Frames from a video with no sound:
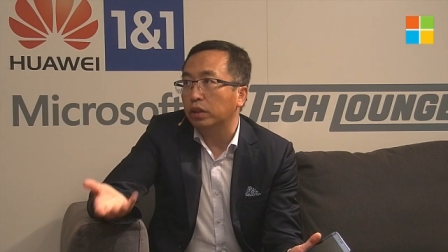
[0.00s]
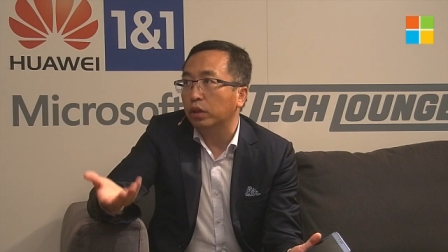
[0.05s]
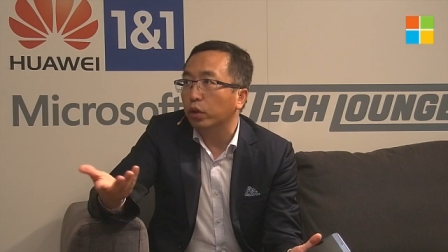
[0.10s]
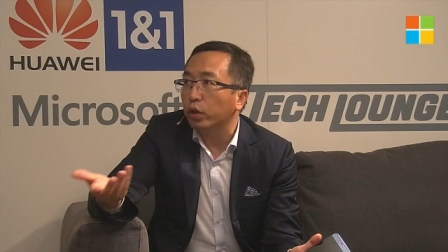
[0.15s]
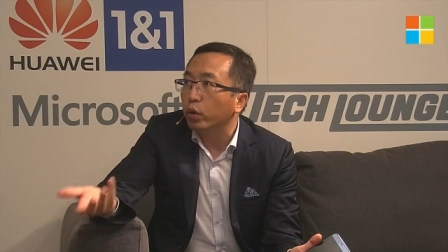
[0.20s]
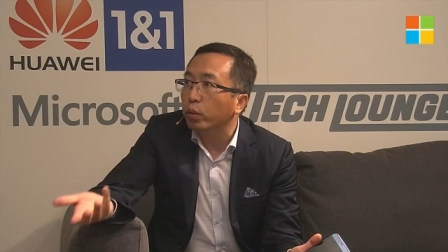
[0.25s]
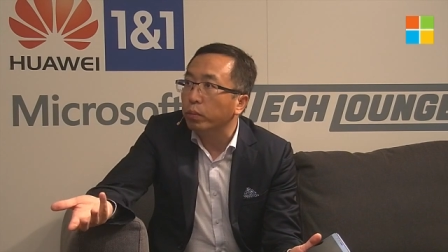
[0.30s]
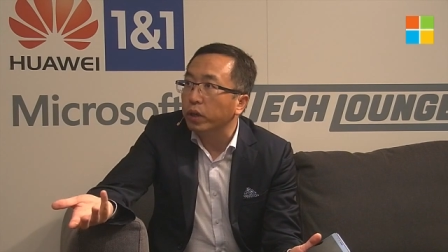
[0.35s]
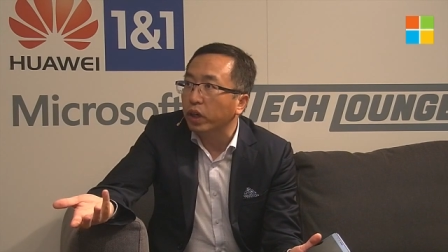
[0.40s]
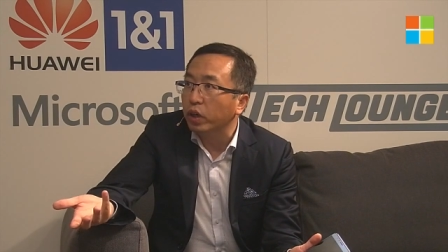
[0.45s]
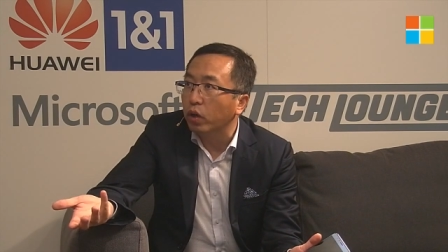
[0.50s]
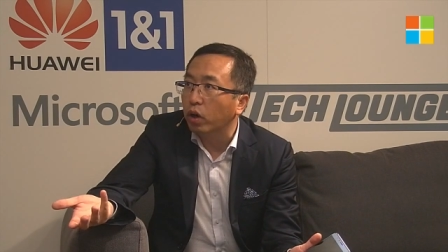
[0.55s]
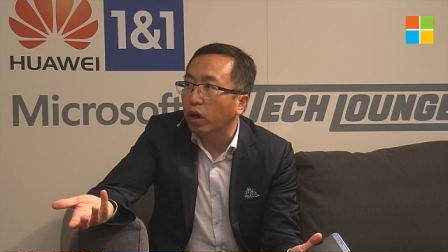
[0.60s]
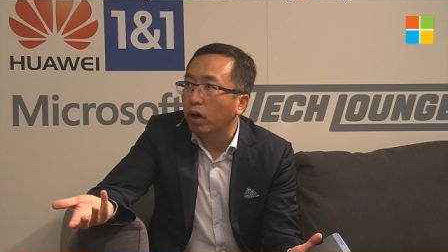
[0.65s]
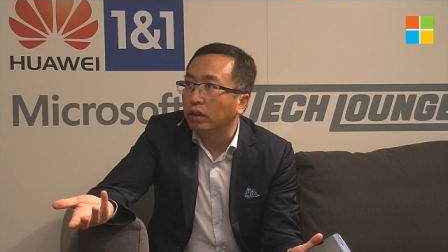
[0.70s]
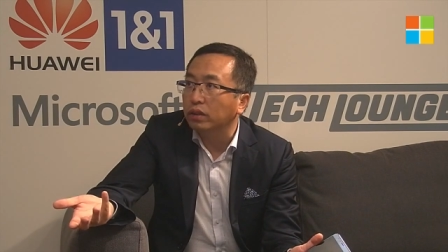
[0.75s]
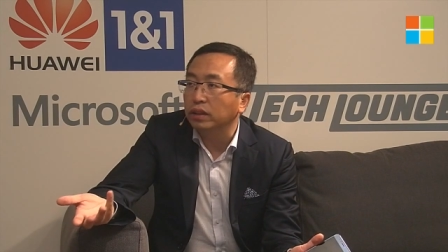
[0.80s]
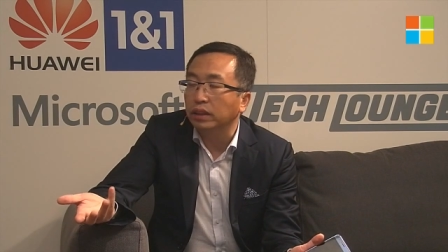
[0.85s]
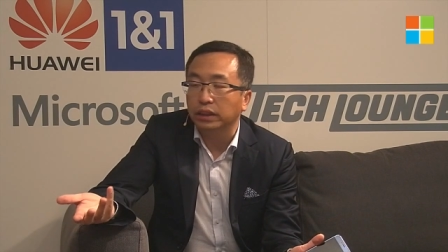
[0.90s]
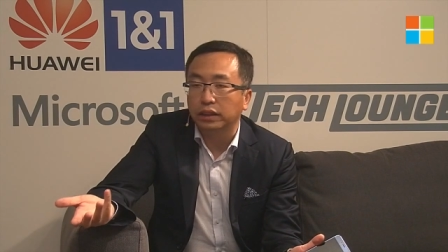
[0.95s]
the human
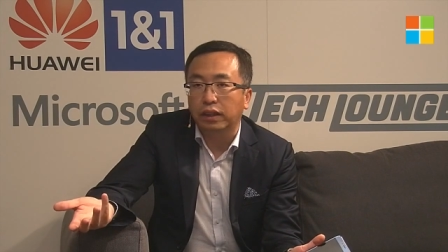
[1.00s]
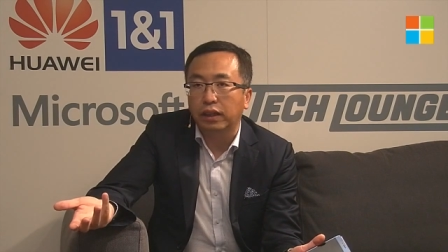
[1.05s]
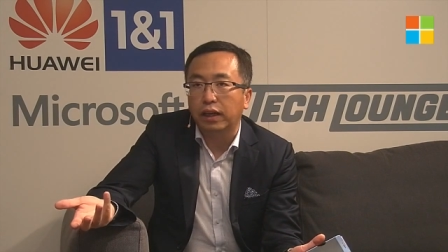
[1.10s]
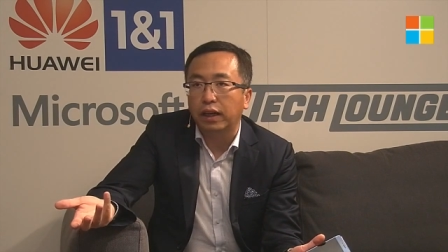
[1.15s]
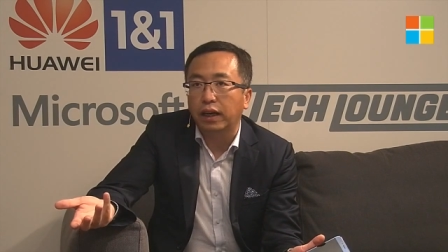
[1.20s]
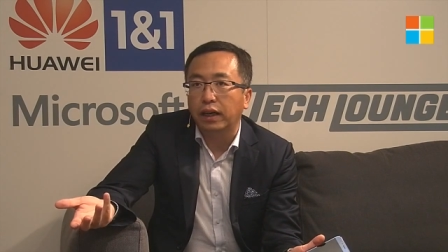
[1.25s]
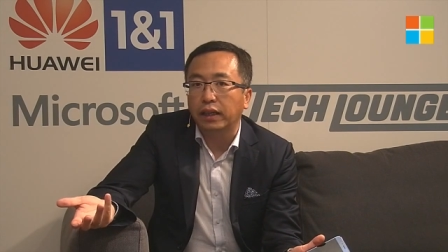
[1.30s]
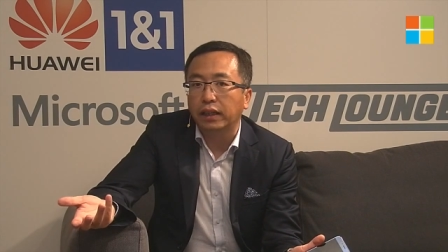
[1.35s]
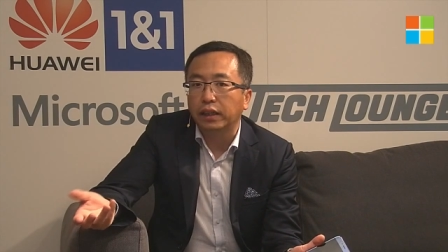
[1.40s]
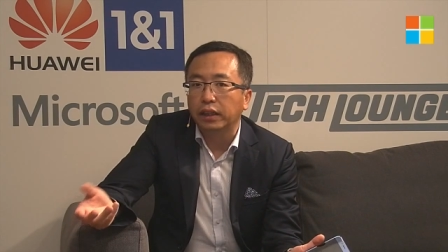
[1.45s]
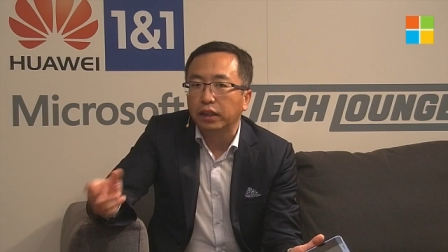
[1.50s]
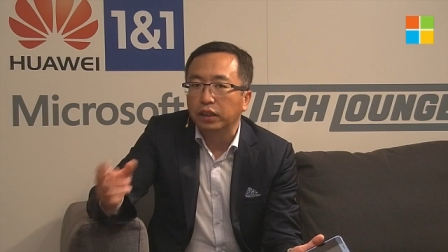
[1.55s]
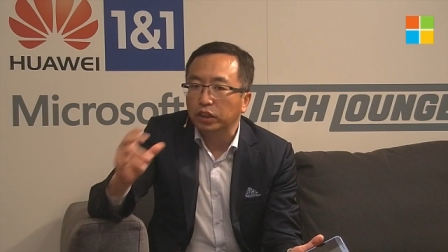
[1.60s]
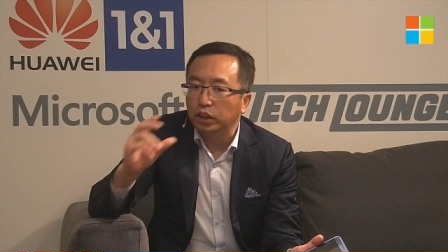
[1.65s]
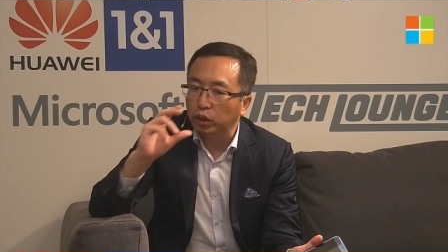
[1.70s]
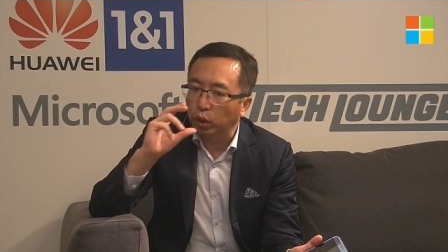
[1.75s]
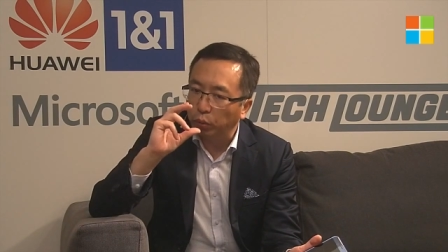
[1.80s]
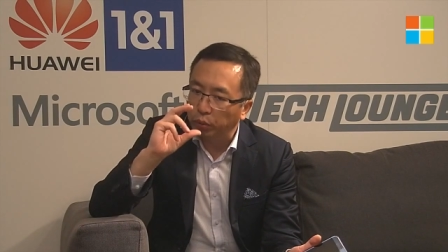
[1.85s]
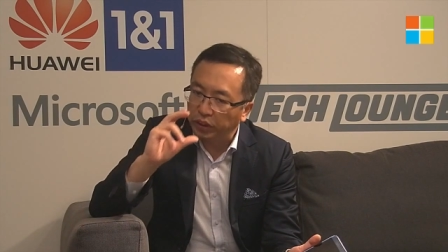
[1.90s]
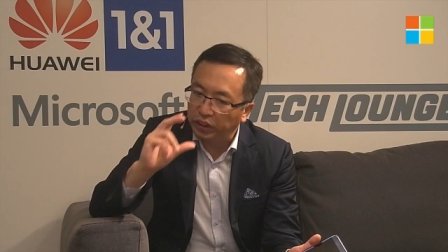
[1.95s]
cost is high.
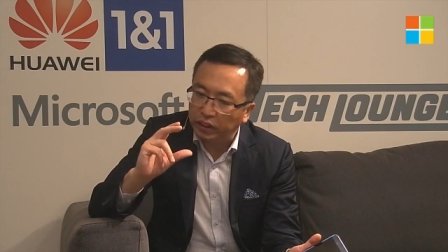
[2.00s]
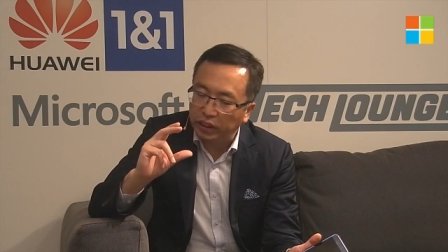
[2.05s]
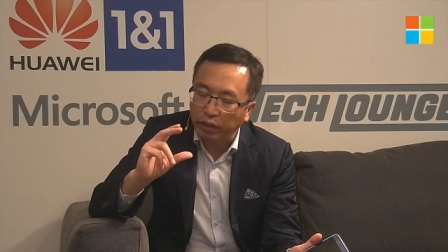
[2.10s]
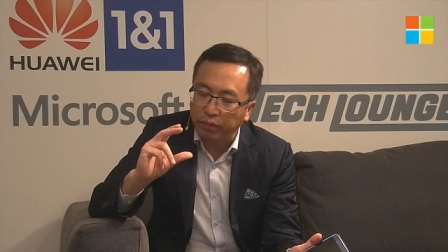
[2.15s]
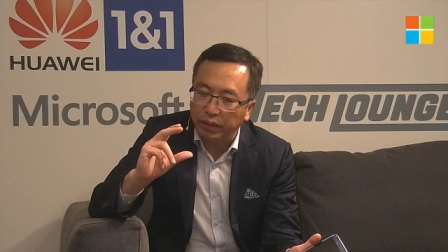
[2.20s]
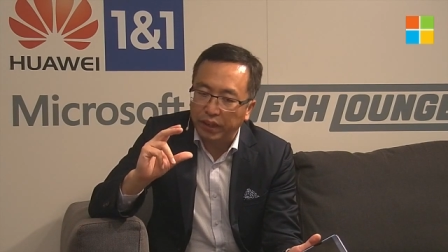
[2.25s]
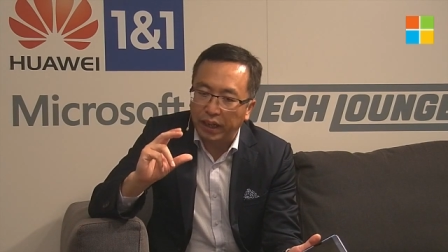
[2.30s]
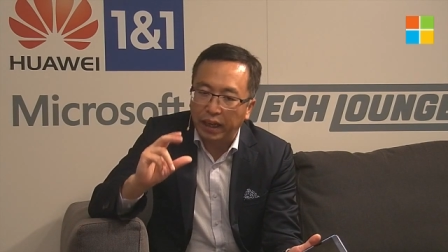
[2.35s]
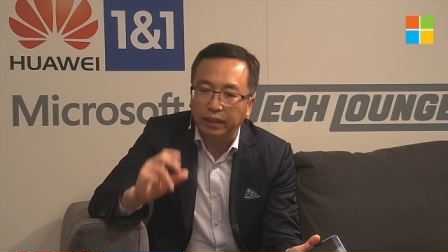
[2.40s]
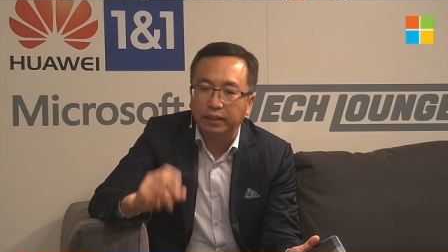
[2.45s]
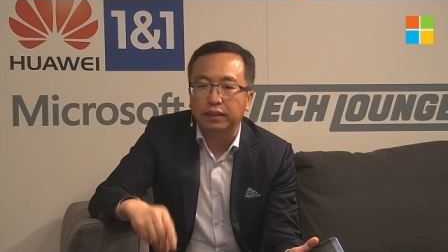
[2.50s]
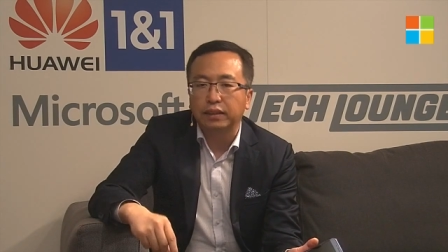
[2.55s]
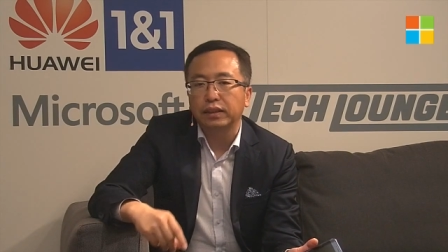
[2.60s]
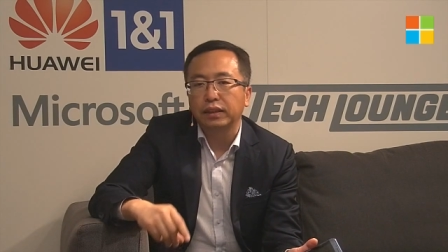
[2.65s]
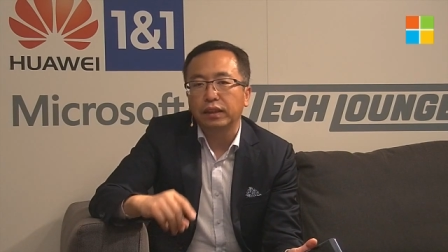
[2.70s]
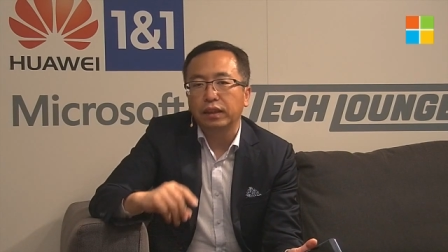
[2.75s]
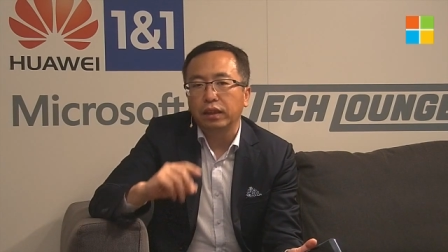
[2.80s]
So we save that.